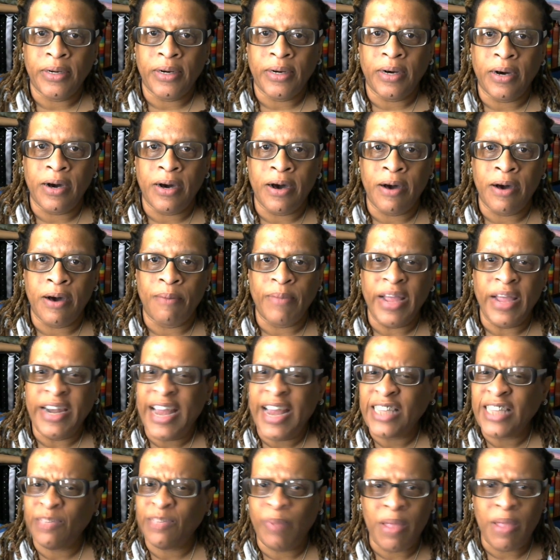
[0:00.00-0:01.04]
And
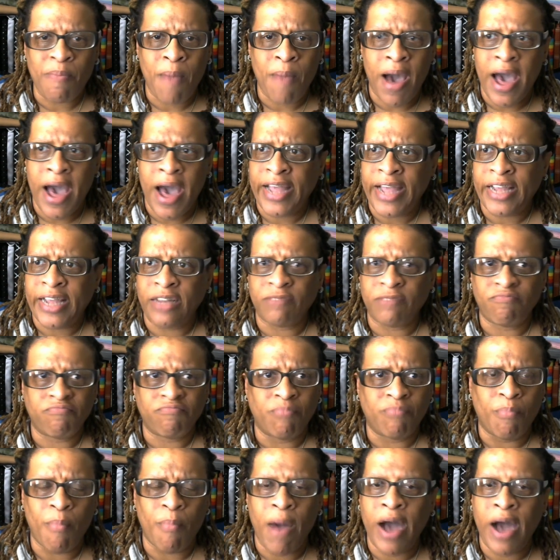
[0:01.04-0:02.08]
that's been my
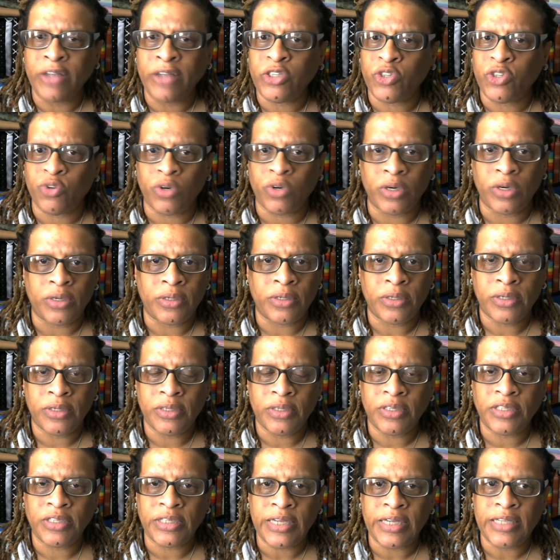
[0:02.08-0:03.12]
mantra
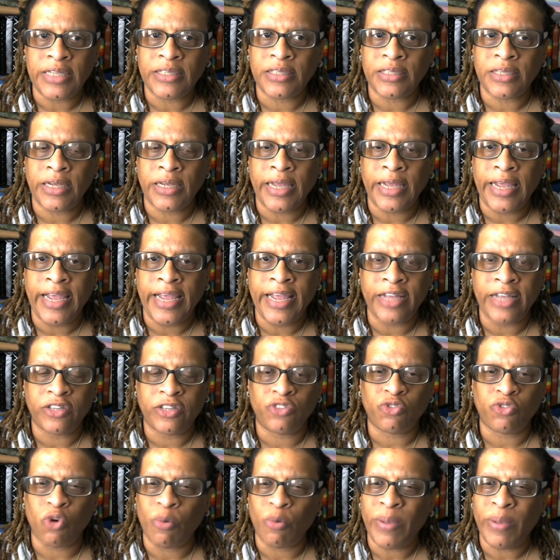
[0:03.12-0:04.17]
since his
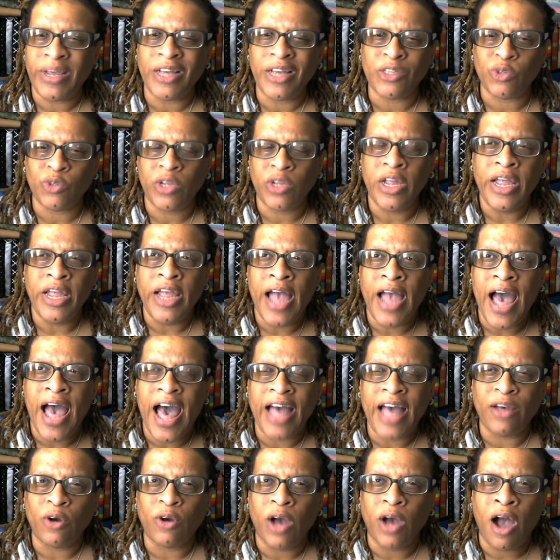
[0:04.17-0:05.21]
stroke, because
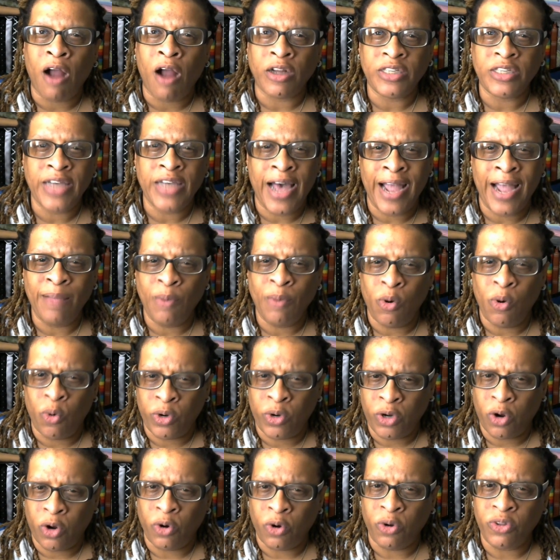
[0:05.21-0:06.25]
our time
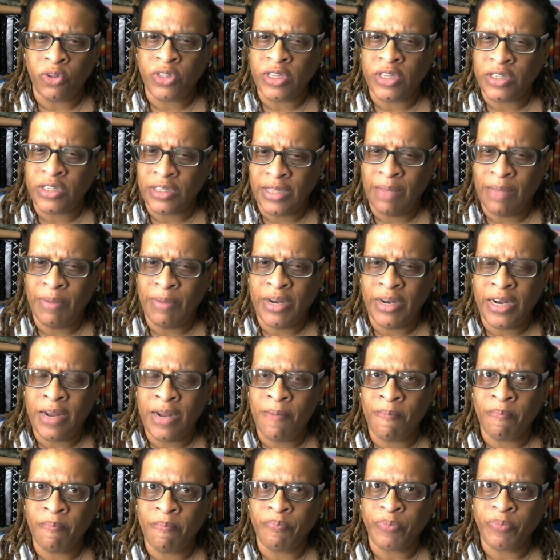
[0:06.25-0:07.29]
on earth is limited.
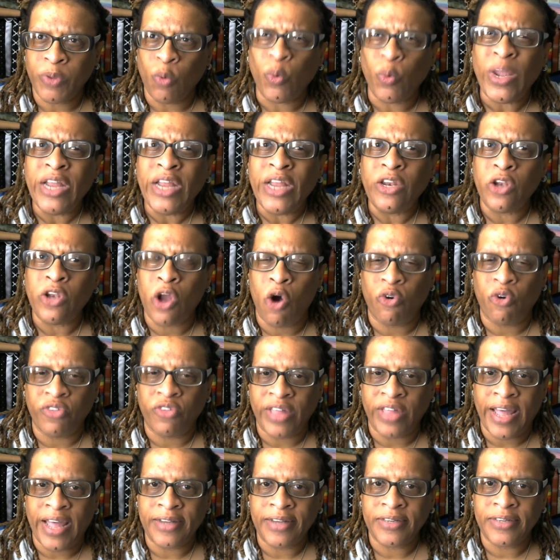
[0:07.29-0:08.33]
We know
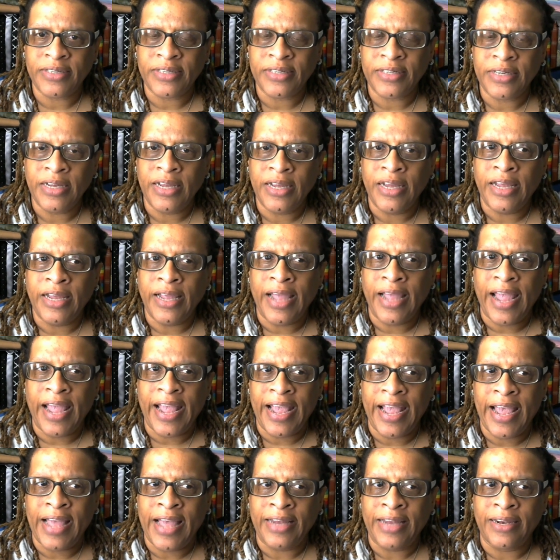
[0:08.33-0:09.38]
that.
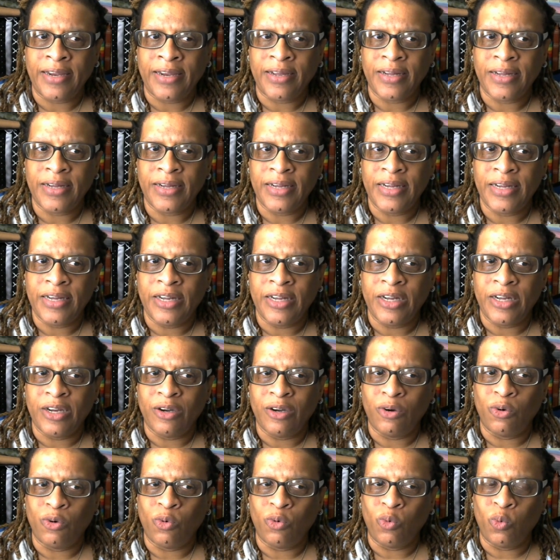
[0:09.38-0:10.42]
And
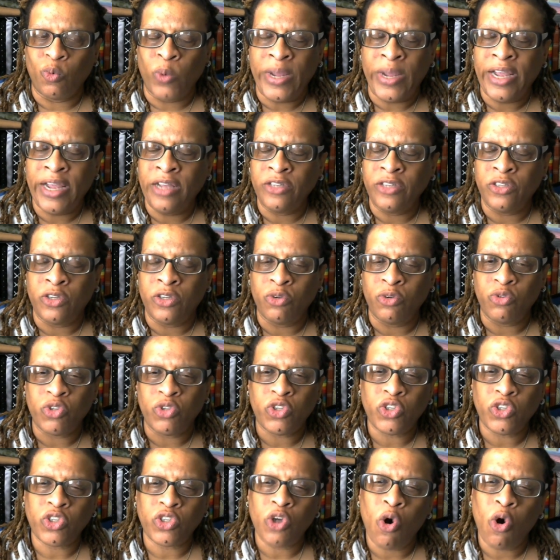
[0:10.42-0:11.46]
we do
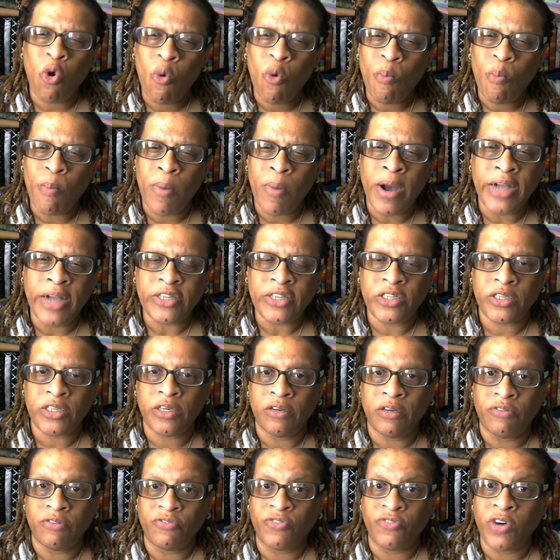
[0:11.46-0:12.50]
so much
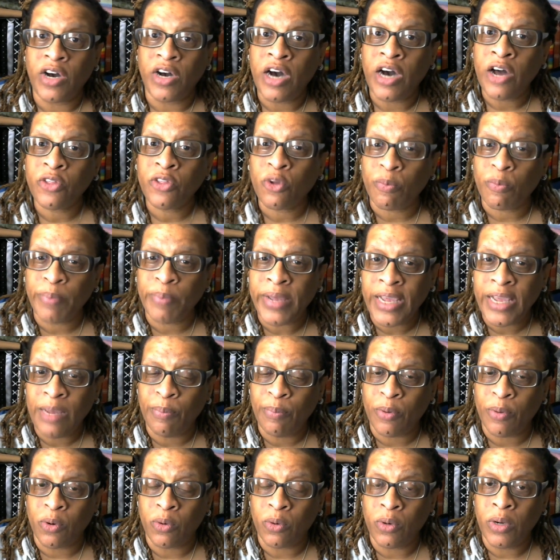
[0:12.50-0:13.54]
for other
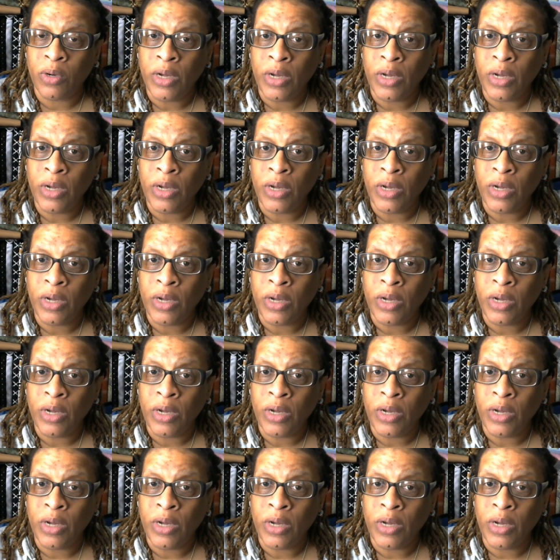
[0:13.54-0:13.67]
people,